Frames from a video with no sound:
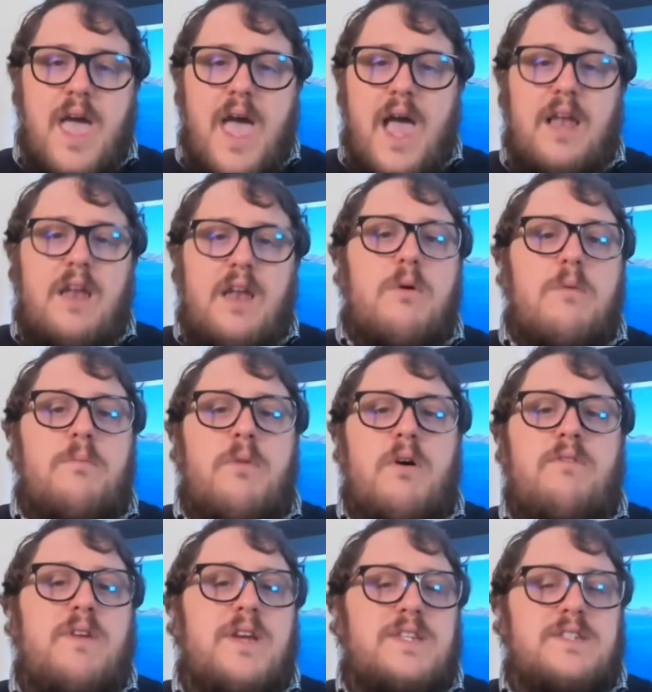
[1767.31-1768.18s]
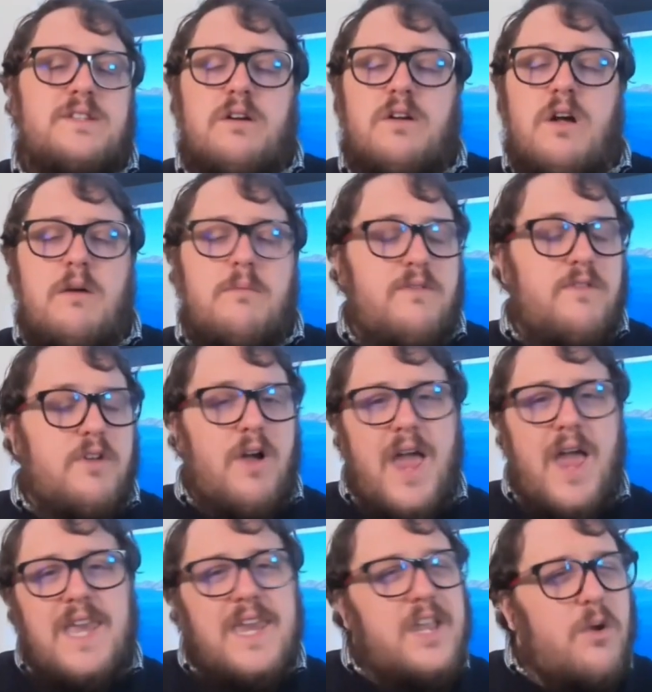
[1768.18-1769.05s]
hello@boffix.com if you've
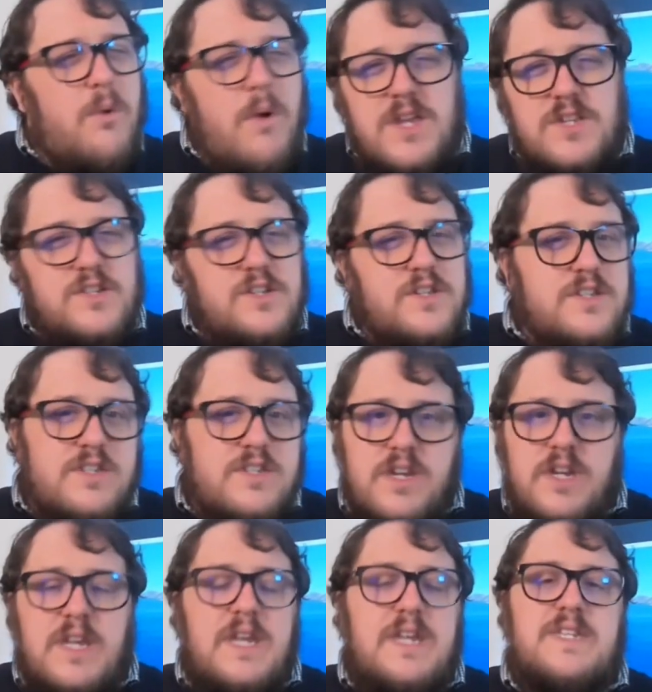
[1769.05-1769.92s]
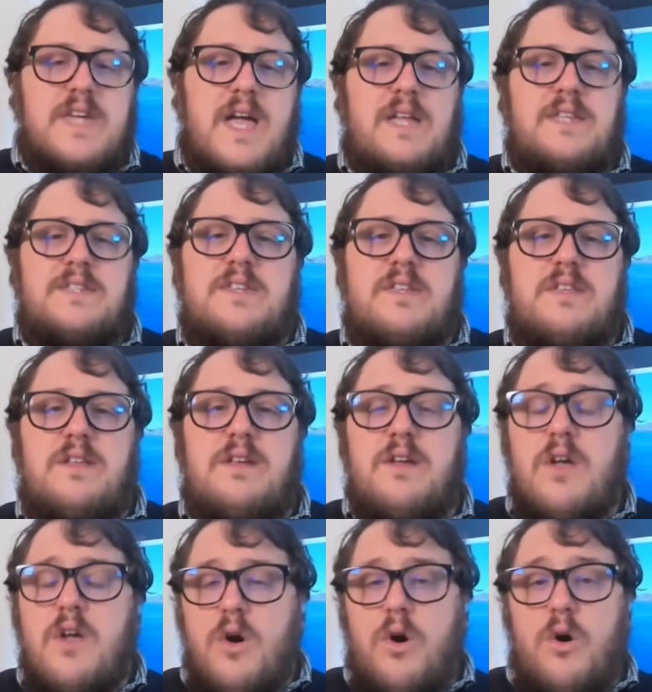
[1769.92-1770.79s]
got any questions you need to answer
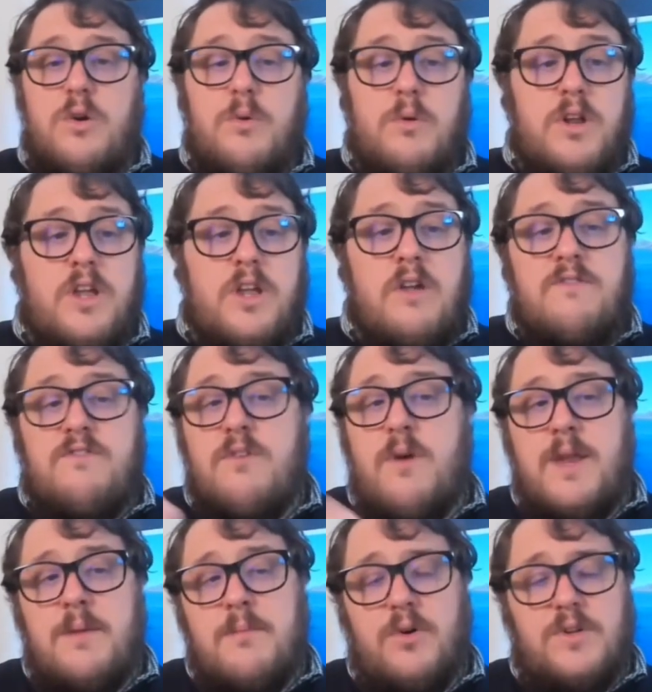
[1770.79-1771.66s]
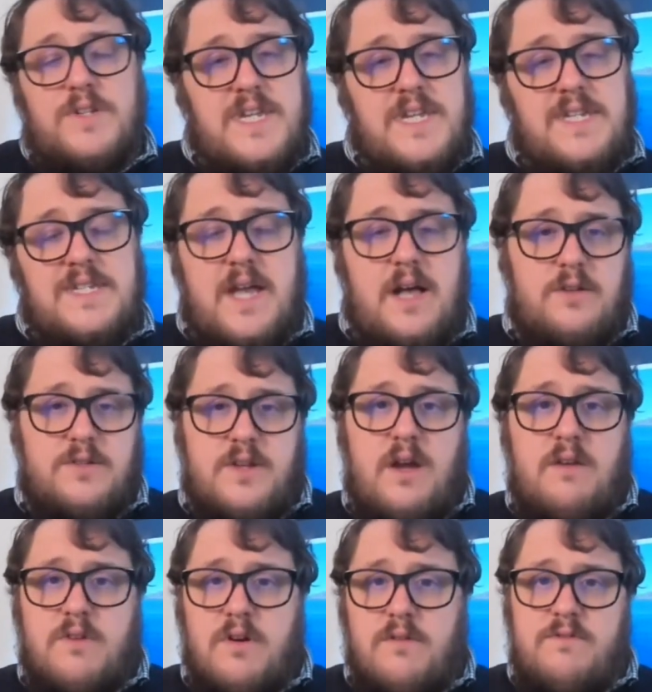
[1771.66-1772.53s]
or you want to go through any more details that
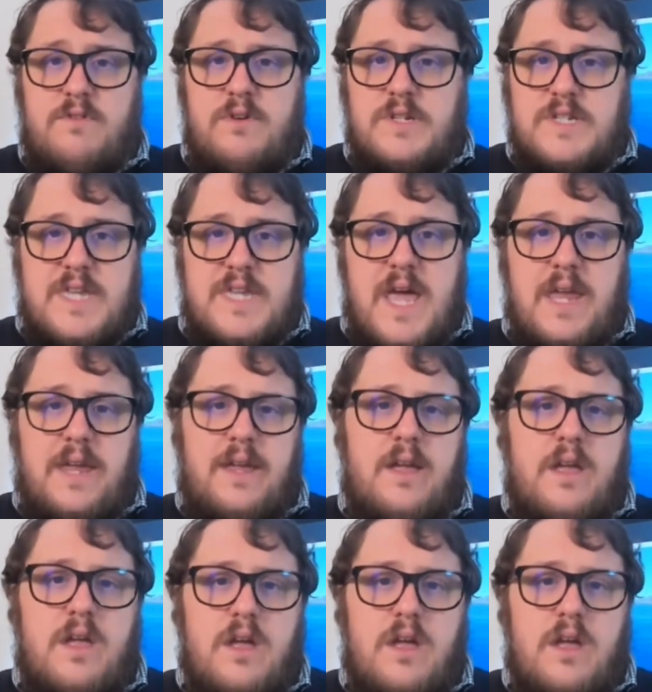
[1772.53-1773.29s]
I've gone through today.